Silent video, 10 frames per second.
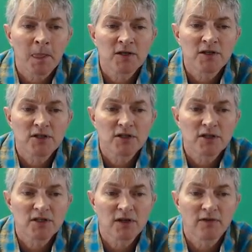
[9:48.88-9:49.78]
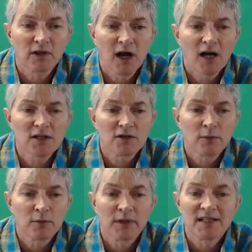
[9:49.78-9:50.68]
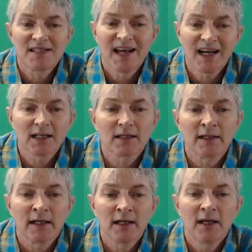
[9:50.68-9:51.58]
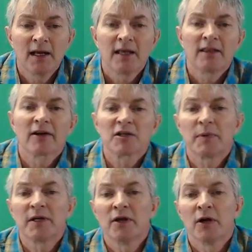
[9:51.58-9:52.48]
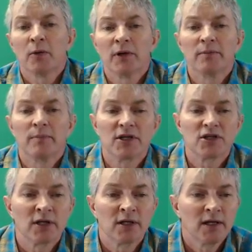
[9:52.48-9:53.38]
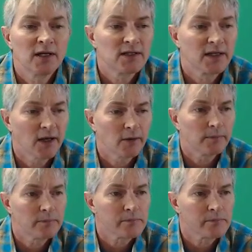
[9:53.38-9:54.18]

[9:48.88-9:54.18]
such as a civil lawsuit, because technically there has been no admission to guilt.